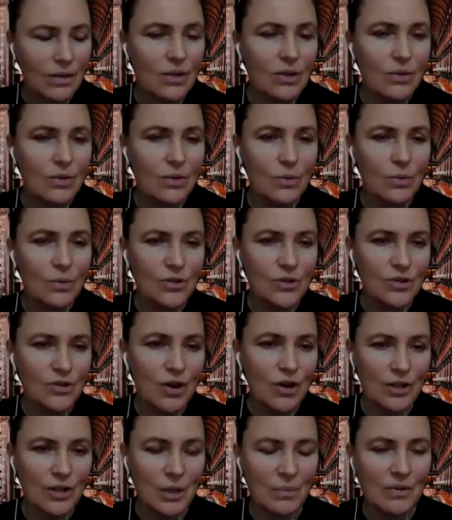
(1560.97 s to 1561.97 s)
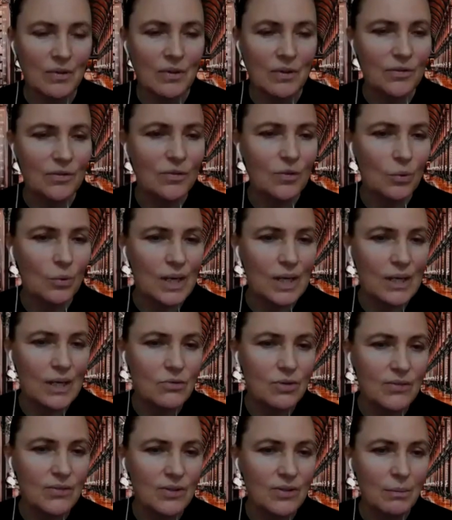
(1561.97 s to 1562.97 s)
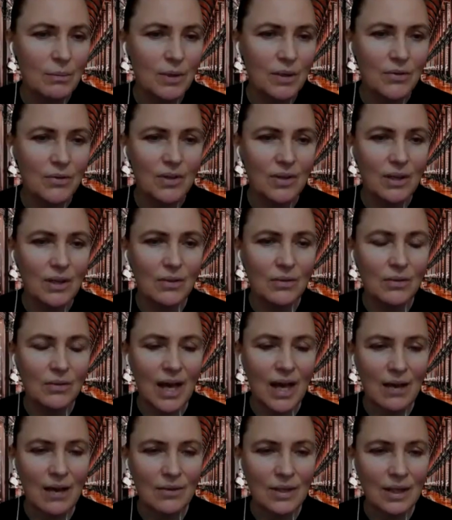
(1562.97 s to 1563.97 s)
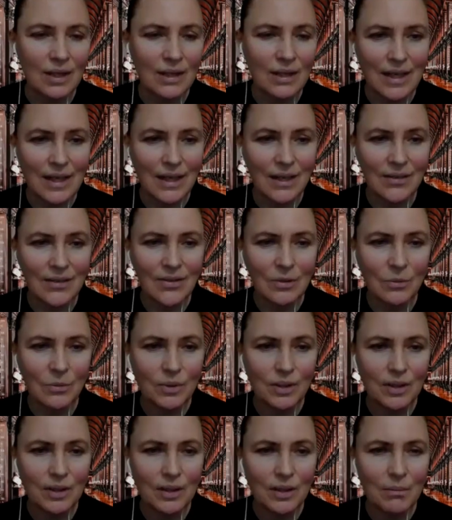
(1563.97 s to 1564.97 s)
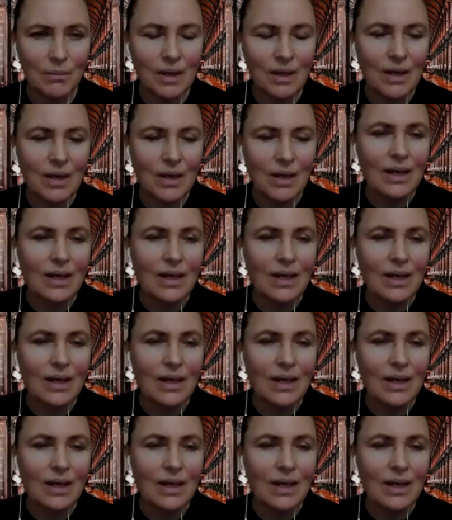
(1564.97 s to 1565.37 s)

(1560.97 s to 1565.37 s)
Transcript: new startups are so interesting, because they don't have that legacy with them